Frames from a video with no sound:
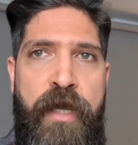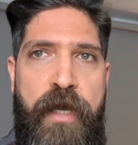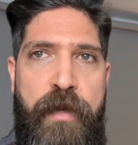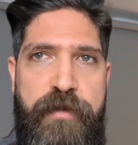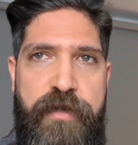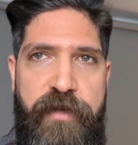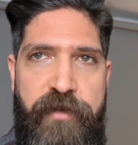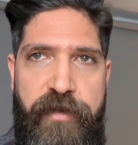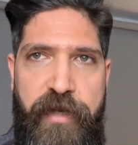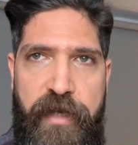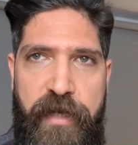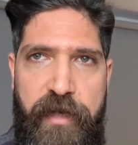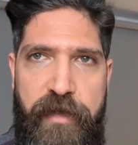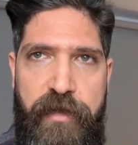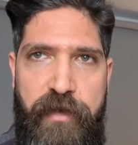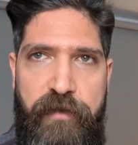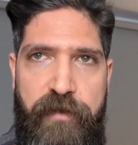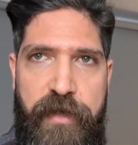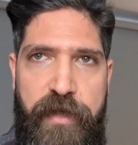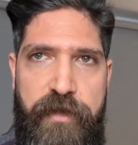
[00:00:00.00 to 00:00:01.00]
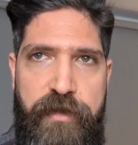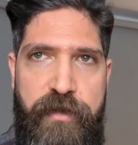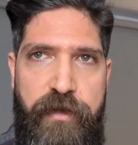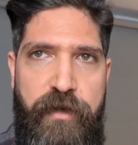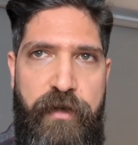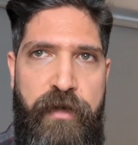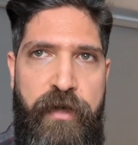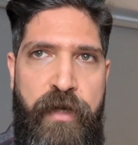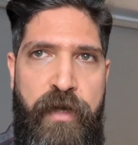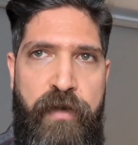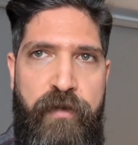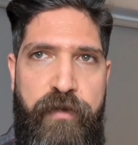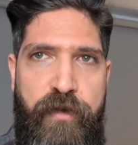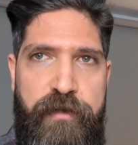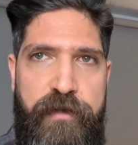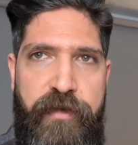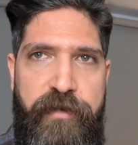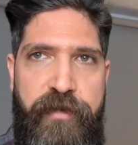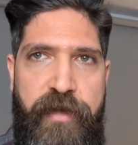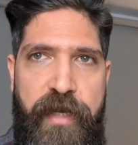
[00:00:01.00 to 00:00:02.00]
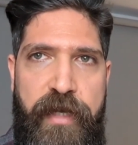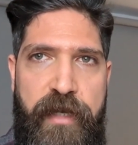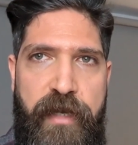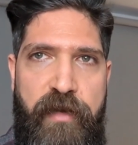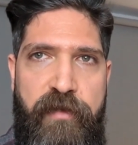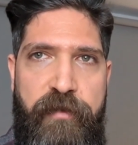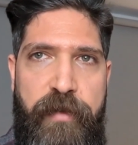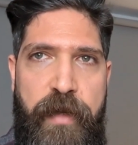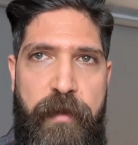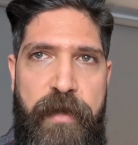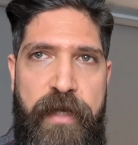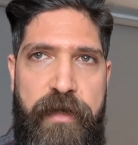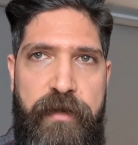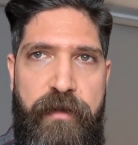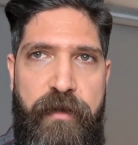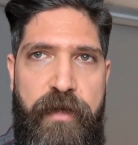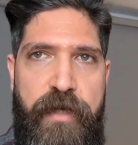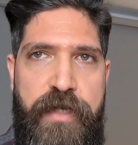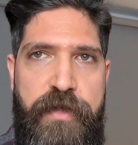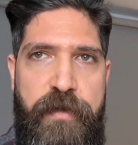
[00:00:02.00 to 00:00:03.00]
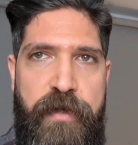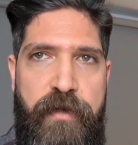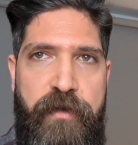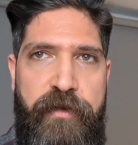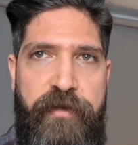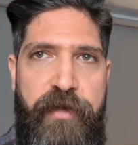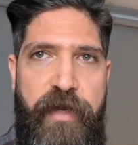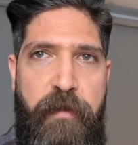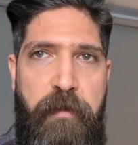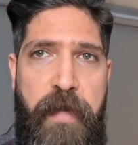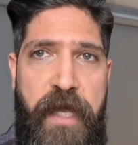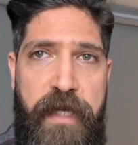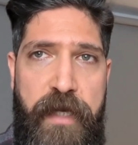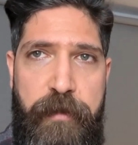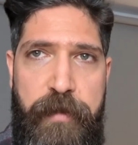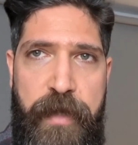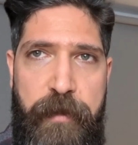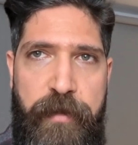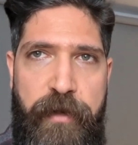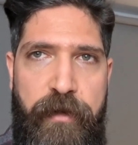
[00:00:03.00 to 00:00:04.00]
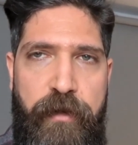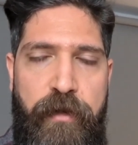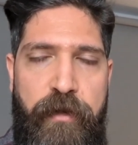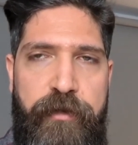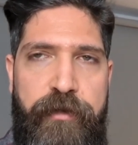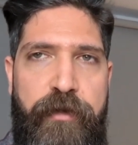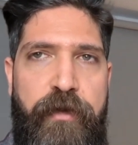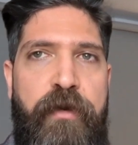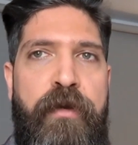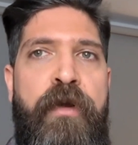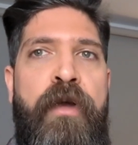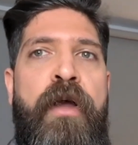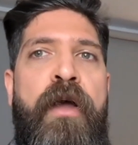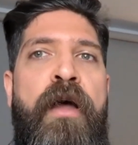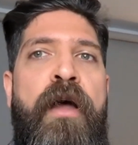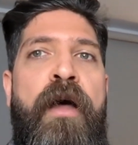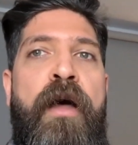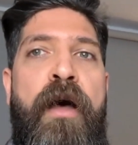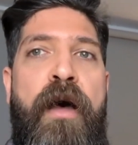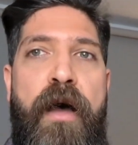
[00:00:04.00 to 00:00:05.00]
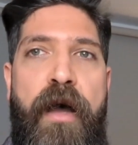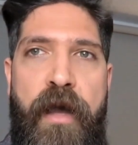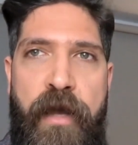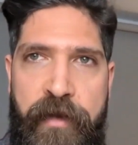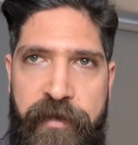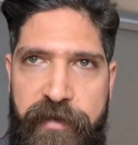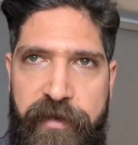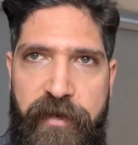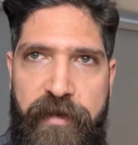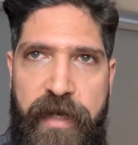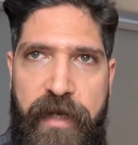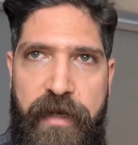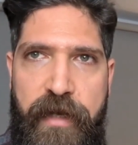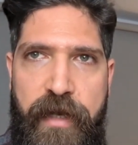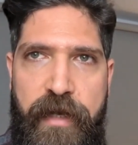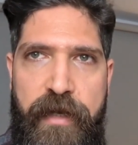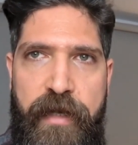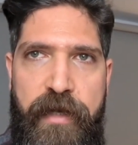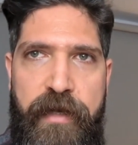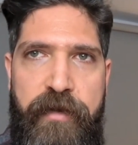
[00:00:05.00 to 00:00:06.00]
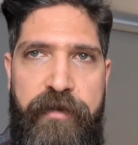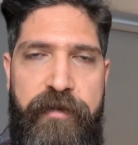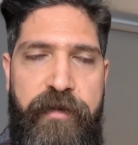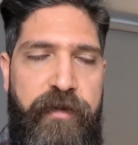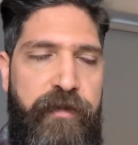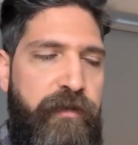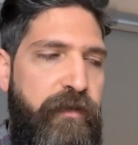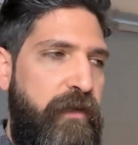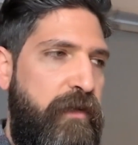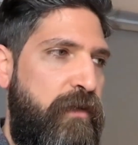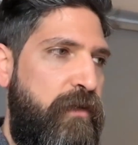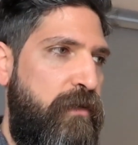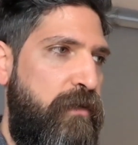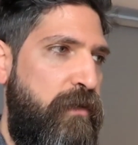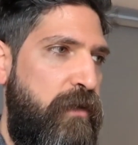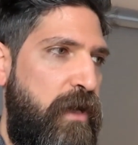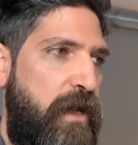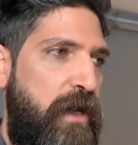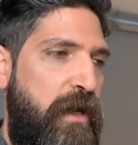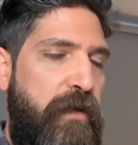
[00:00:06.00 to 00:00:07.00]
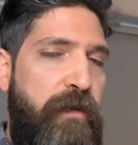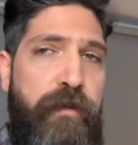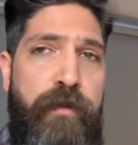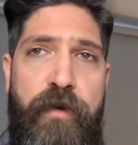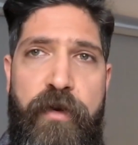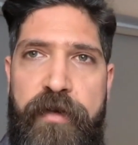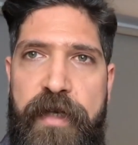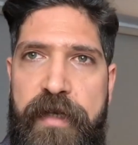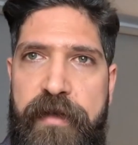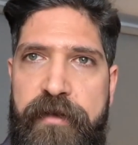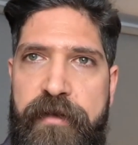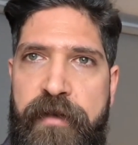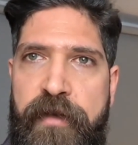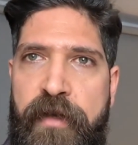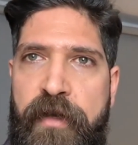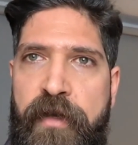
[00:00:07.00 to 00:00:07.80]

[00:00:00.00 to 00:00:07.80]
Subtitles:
I'm just taking the video for the sake of public knowledge because there are many people also on Syrian analysis who are worried